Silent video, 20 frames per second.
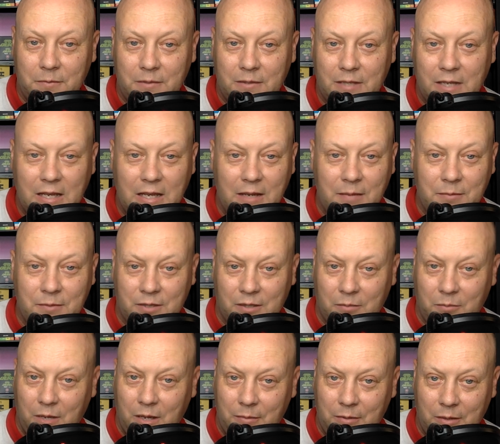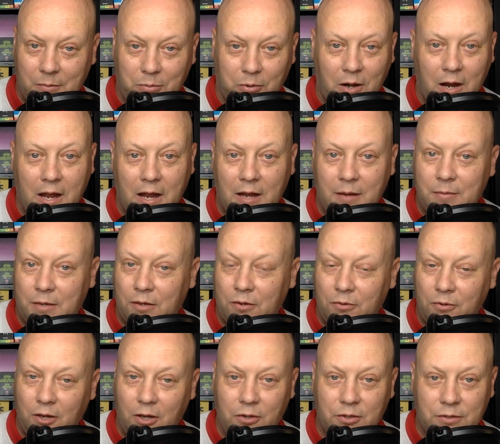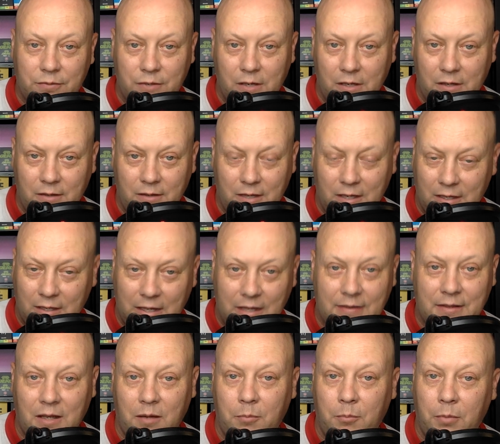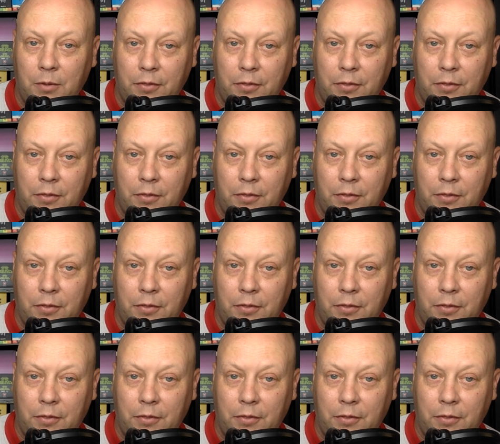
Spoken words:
teams and maybe bribed, and who knows if he can get them.